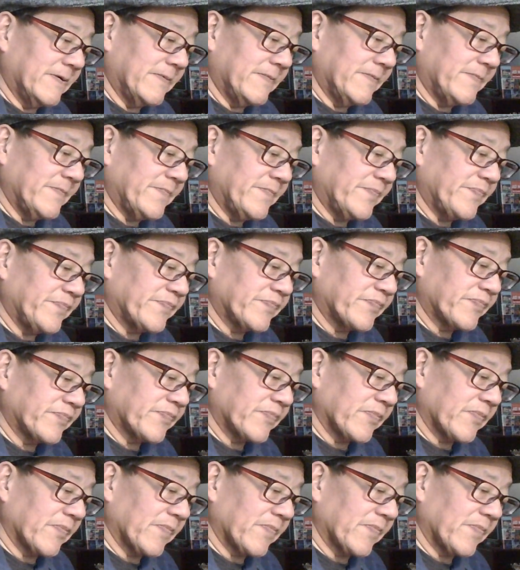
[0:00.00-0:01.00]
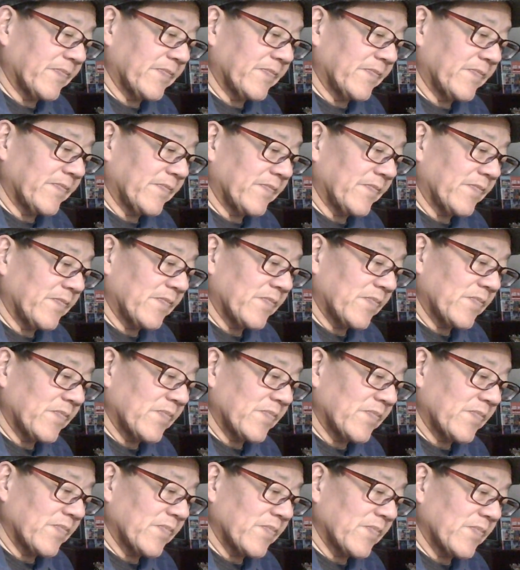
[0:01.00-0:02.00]

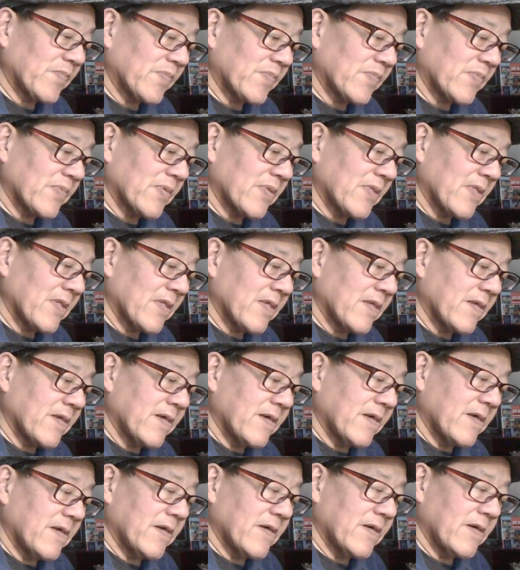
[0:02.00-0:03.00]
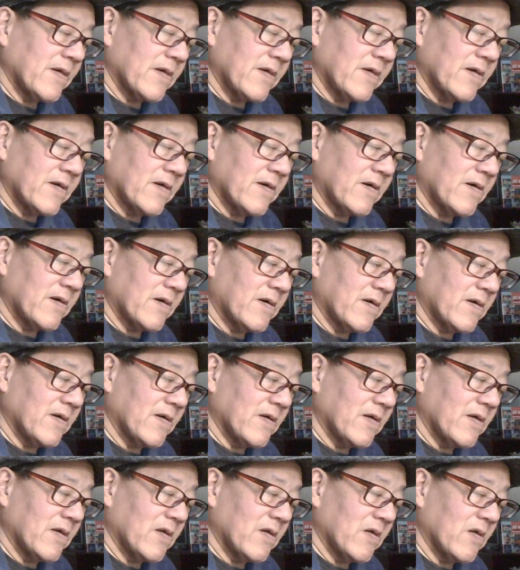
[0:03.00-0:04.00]

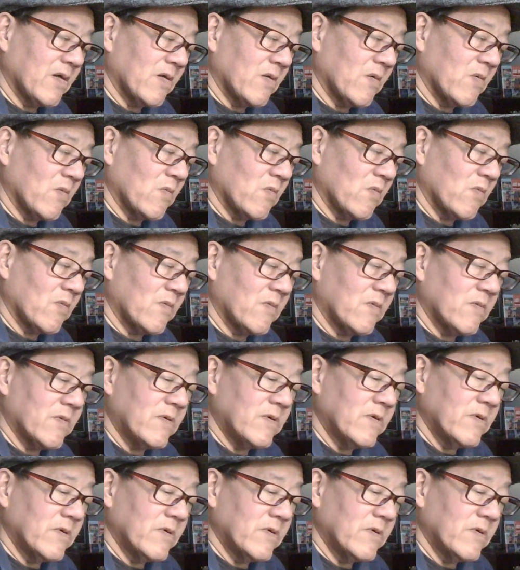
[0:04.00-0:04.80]
Nothing is said.